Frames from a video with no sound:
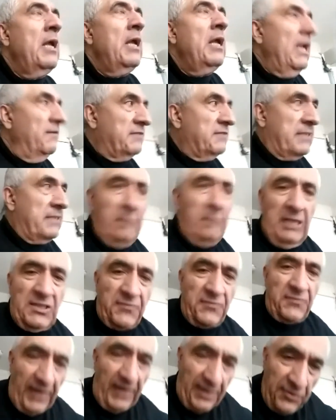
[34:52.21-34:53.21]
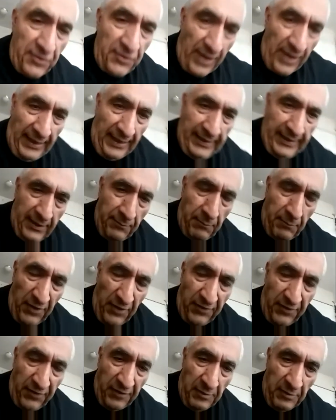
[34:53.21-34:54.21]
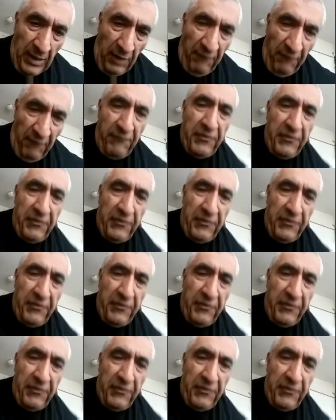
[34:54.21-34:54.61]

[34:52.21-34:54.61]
If somebody's fucking dying a month from now,